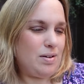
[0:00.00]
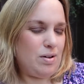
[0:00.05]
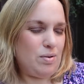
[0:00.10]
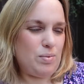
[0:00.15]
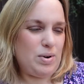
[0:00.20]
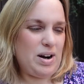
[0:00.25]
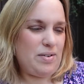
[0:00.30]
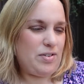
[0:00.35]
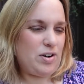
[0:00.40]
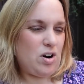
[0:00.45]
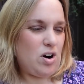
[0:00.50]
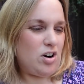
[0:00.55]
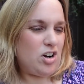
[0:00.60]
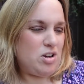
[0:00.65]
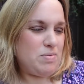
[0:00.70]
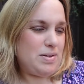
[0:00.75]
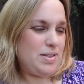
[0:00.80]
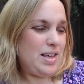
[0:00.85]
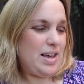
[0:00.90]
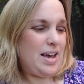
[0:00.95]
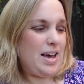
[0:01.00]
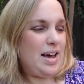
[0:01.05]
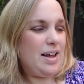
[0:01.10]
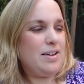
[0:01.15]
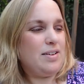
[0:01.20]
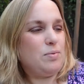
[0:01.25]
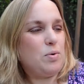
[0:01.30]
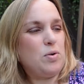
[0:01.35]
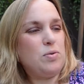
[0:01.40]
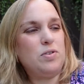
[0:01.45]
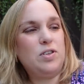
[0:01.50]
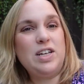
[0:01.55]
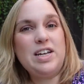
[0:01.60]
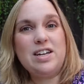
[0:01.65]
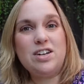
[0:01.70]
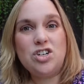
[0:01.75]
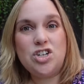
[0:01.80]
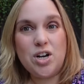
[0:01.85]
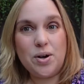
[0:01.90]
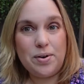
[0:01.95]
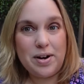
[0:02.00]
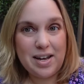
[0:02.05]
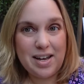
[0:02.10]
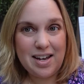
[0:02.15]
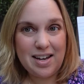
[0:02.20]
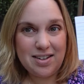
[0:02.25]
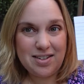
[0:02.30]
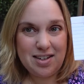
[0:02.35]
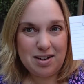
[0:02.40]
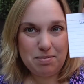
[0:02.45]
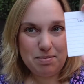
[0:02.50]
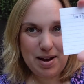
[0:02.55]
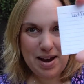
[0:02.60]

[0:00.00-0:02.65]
whatever argument they had. Lee and Jonah kiss and